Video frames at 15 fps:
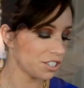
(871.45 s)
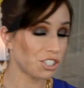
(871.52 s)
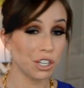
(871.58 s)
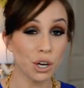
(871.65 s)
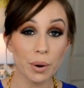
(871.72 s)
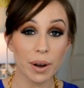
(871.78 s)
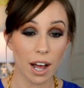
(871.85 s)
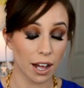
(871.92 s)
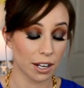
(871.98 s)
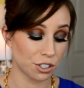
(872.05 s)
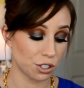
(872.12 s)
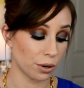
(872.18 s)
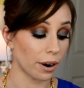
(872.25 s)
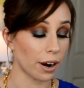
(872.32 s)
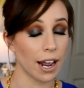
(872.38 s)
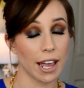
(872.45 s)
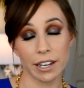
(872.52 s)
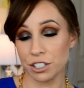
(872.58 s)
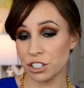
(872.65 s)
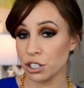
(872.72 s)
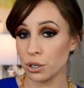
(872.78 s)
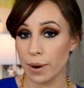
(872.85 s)
To contour
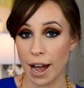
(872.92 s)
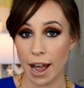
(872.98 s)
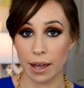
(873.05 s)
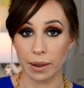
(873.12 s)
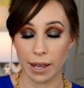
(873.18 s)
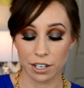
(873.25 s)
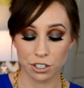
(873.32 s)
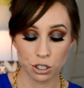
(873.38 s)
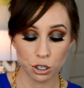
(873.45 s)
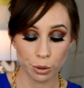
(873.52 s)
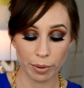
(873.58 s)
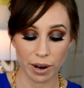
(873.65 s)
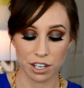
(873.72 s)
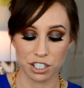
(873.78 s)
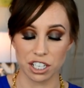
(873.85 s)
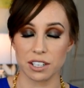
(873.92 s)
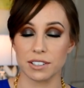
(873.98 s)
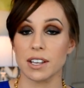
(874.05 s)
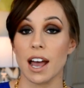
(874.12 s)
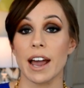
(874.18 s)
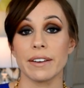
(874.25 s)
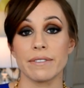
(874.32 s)
and to highlight, two
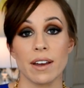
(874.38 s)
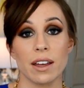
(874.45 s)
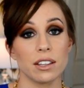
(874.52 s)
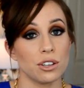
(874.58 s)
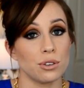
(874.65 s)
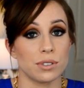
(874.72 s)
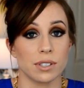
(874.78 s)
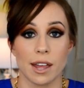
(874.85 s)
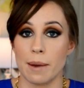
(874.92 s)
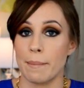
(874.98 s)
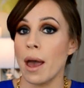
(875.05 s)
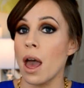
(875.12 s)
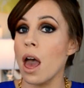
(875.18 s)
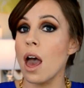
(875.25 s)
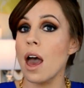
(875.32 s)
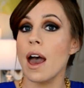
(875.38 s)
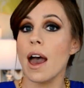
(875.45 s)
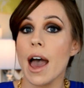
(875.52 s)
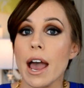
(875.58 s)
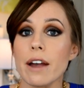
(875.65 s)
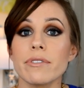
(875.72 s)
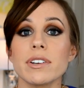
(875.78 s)
brushes. I've used them
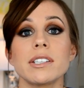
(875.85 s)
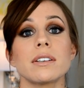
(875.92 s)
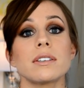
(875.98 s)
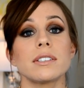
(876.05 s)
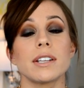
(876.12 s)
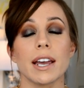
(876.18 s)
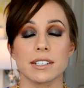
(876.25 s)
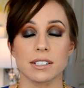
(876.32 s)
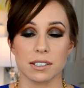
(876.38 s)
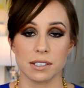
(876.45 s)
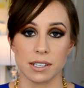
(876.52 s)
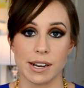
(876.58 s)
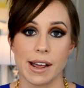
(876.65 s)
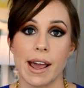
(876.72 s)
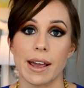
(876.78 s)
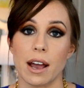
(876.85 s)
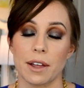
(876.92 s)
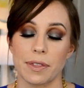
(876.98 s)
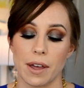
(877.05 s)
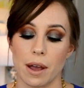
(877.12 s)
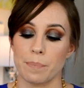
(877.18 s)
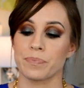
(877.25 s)
every single day since the day I
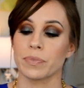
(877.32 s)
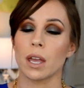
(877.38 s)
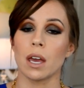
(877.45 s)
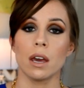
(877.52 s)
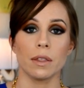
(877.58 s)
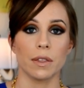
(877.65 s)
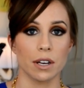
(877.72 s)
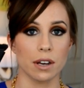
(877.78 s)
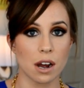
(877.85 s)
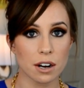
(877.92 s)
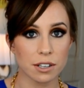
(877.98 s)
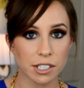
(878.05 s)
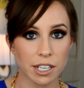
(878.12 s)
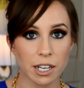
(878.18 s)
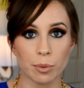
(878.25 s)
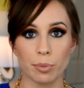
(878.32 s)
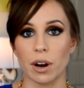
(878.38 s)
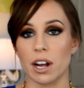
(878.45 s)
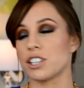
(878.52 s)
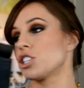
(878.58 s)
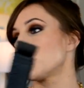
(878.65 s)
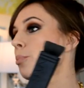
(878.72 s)
got them. The NARS Ita
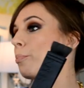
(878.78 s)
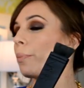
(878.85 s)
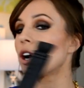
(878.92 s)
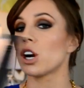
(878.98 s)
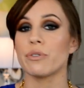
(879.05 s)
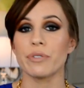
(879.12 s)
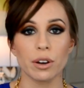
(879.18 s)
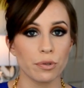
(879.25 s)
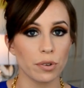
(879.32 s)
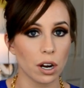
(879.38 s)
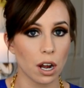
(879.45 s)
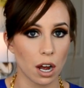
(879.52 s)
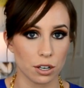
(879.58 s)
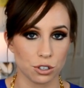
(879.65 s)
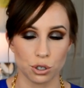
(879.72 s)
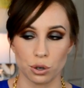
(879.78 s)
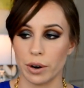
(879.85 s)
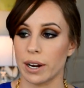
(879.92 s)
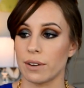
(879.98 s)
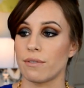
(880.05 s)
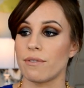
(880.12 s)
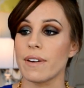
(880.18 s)
brush, perfect for
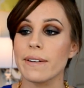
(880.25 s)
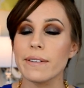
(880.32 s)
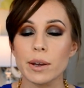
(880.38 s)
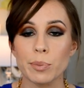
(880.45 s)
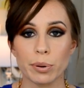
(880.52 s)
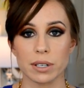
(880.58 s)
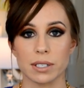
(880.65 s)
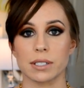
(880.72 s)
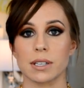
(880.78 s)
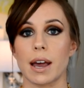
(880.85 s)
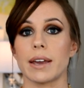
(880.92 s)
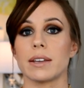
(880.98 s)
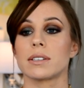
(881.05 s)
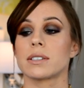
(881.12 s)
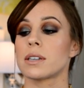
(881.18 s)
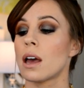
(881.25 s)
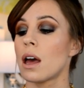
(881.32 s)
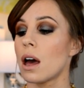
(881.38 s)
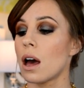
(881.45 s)
contouring, very precise.